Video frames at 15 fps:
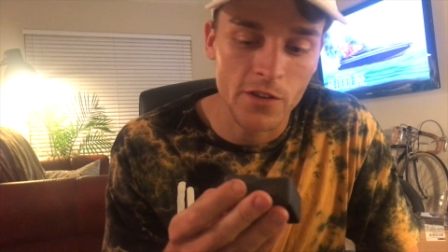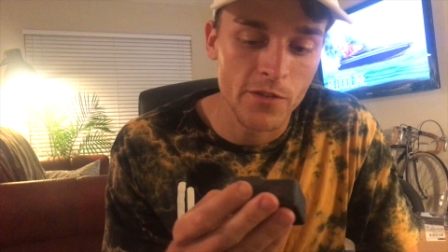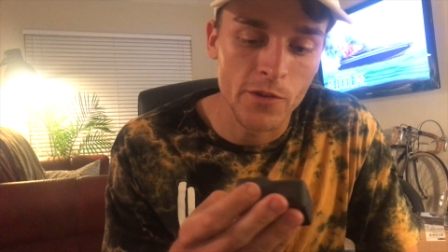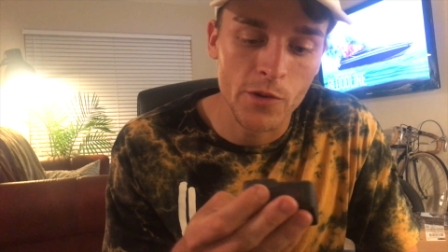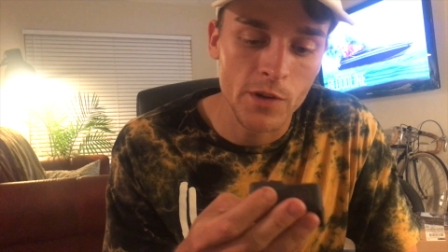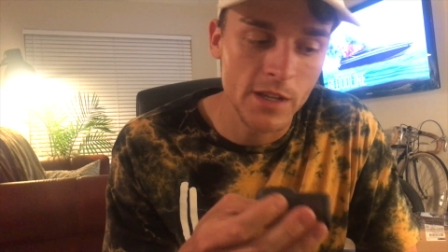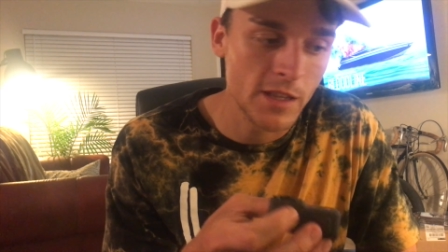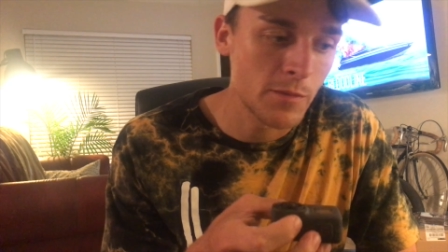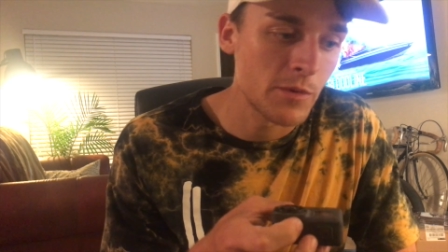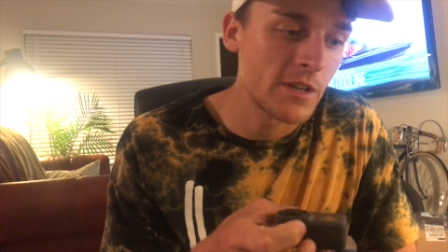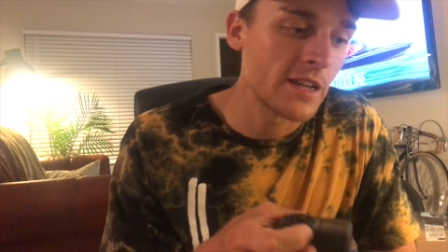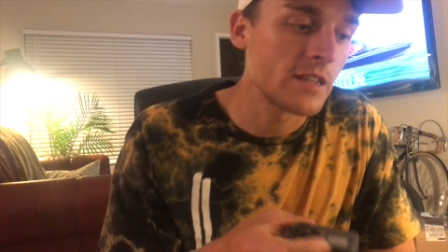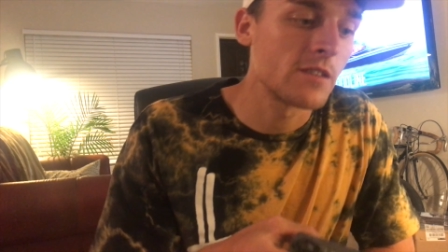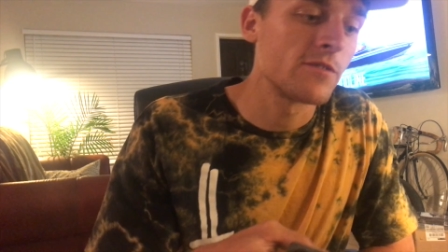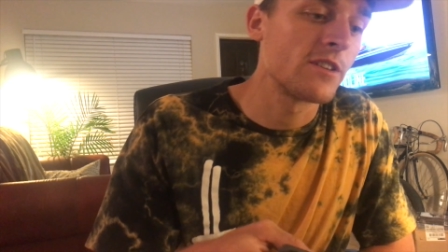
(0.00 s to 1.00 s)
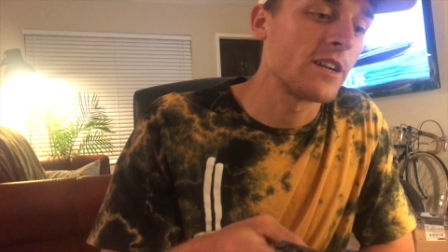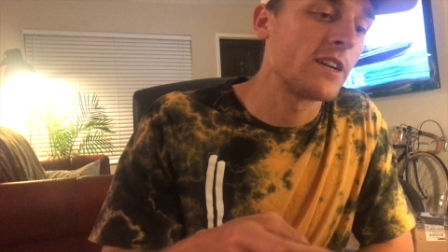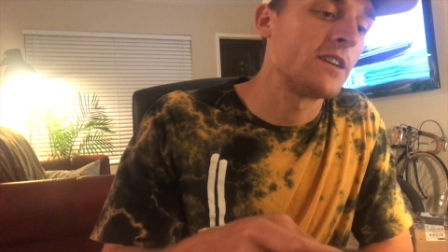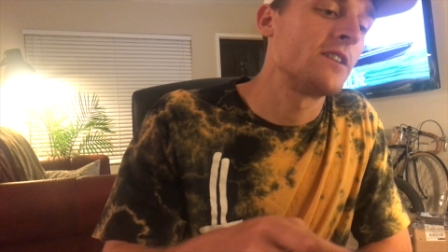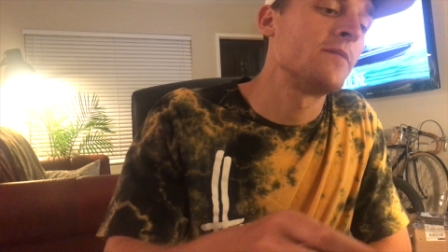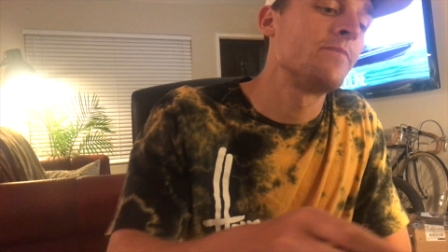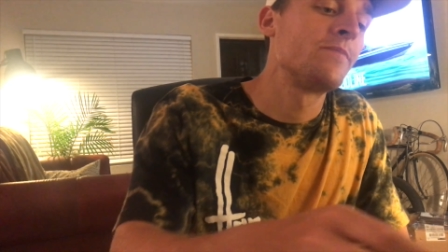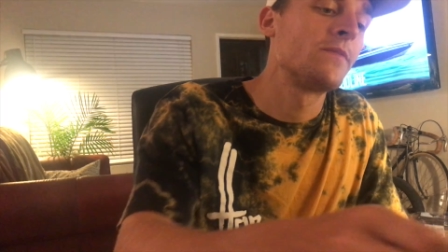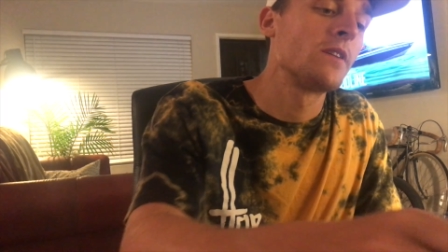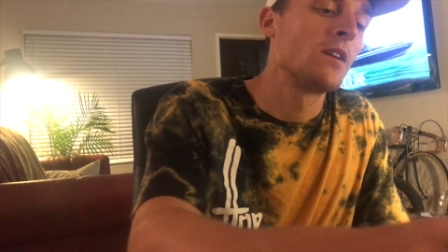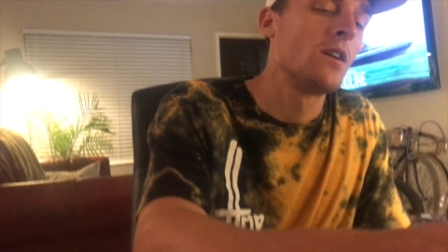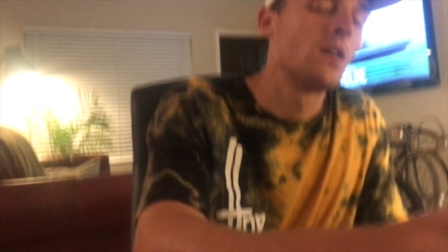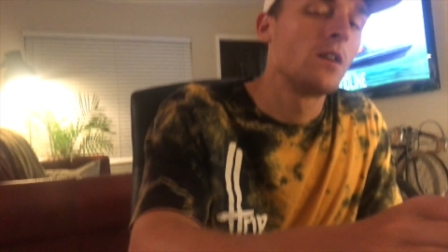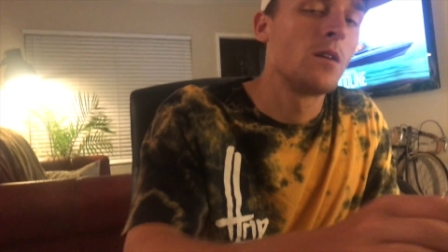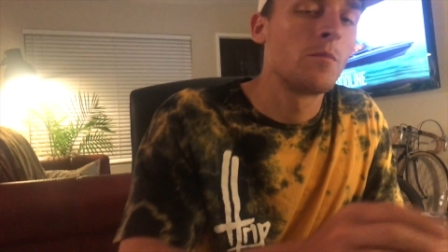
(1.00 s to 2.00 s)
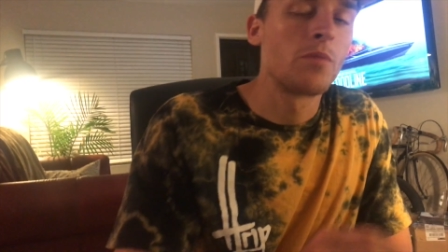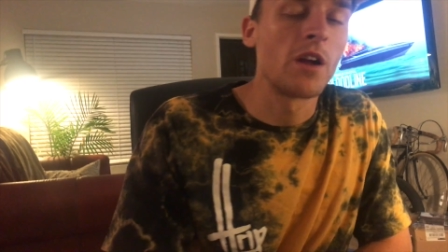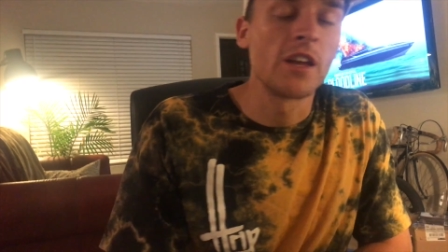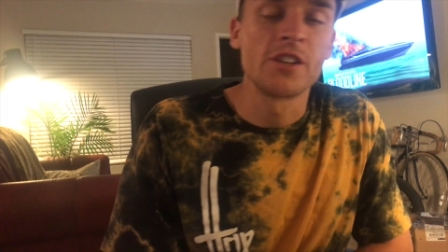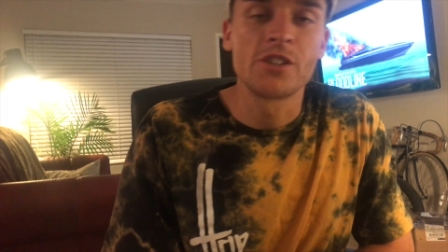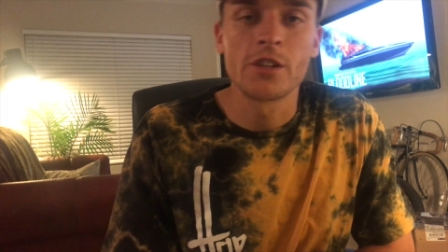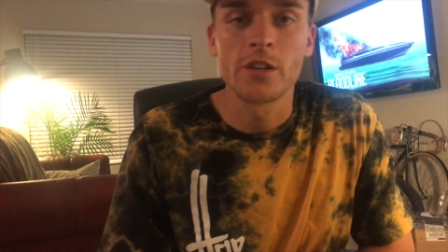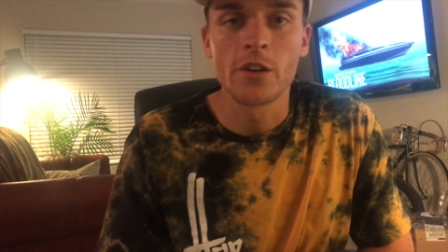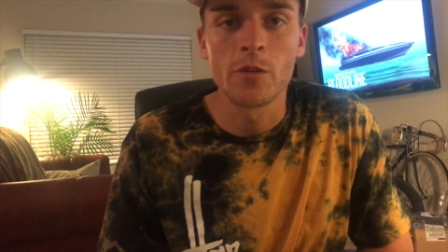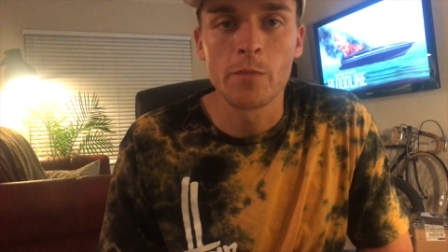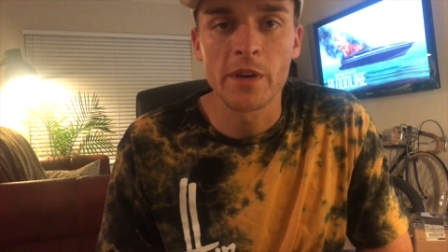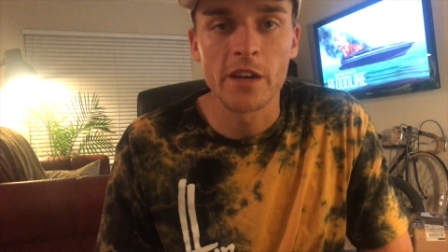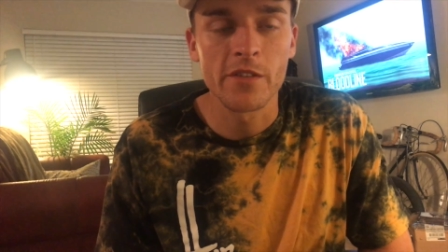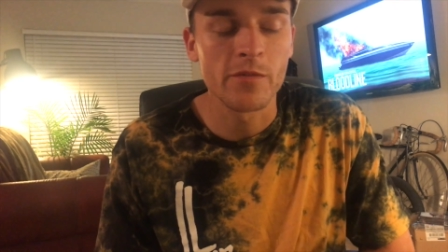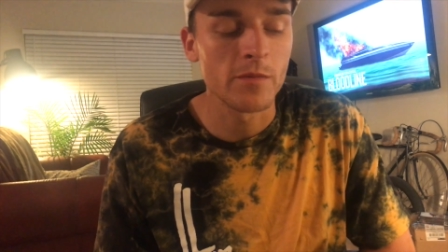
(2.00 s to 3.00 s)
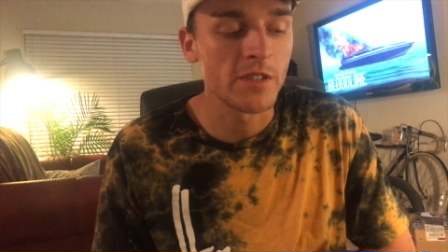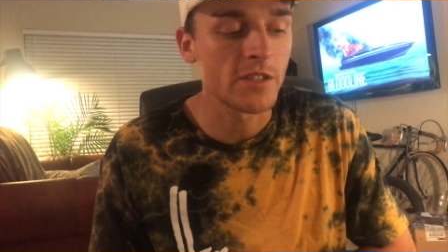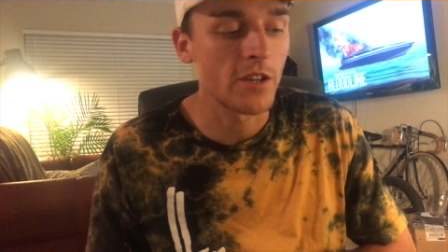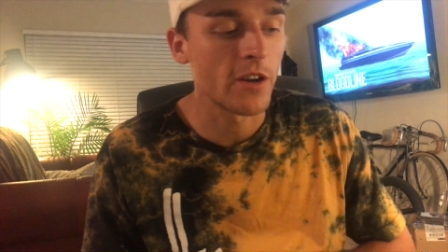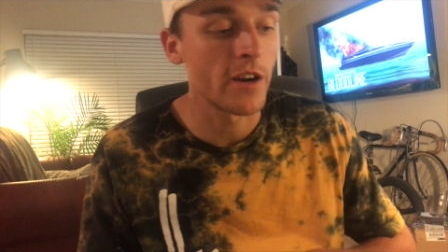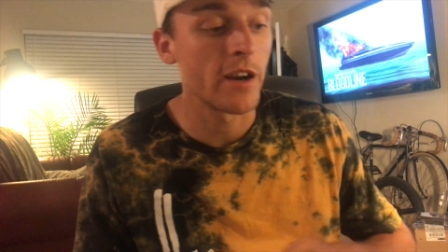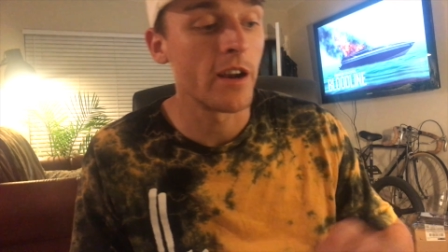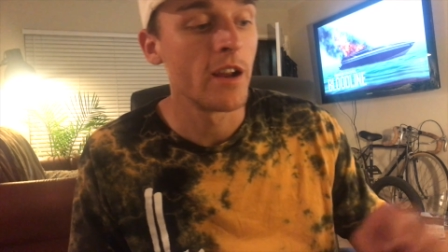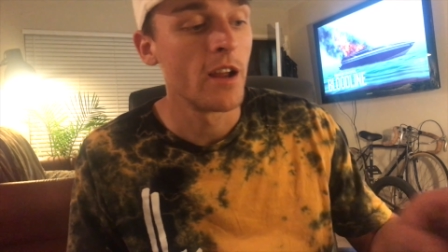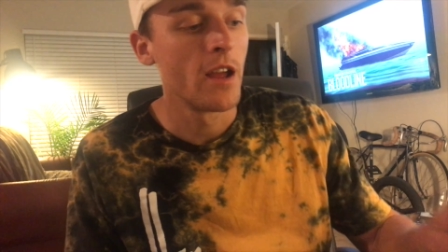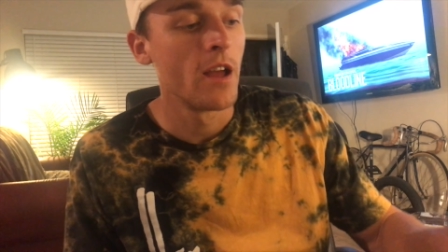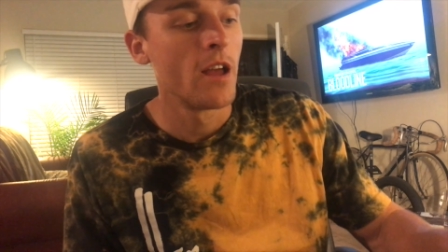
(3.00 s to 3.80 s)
you're ruining the protective layer. Probably should have known better from the start.